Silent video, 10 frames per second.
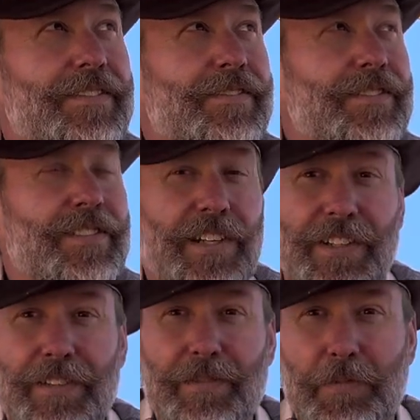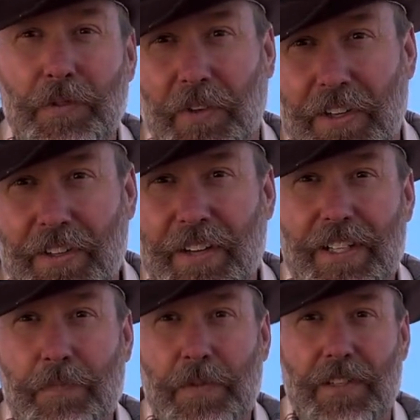Sell it, move on to the
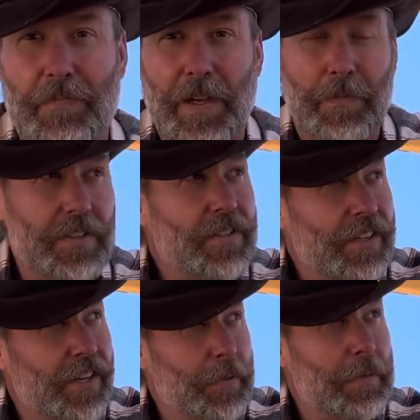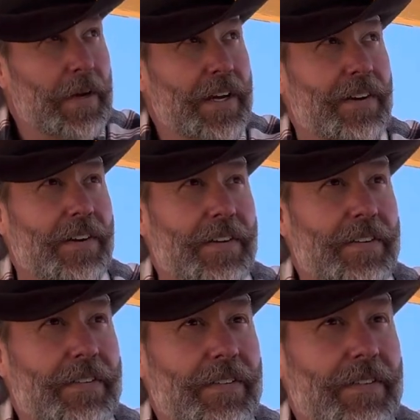next piece. Maybe it's a little bit bigger,
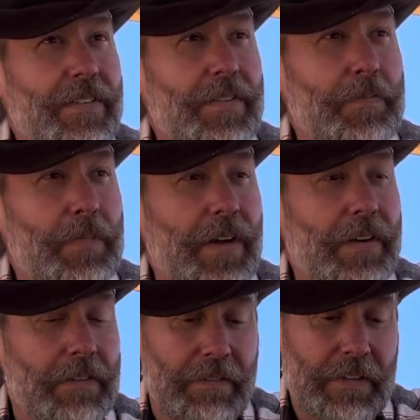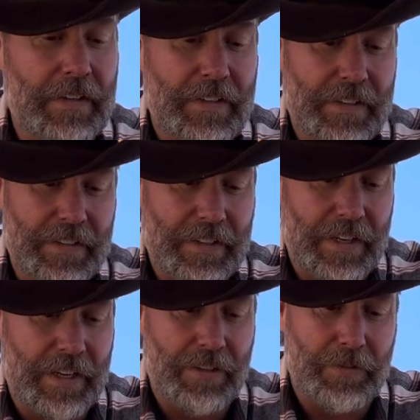but
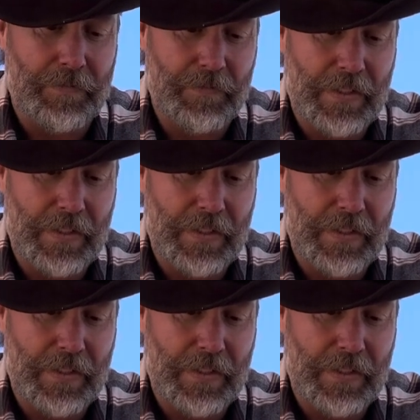I don't know.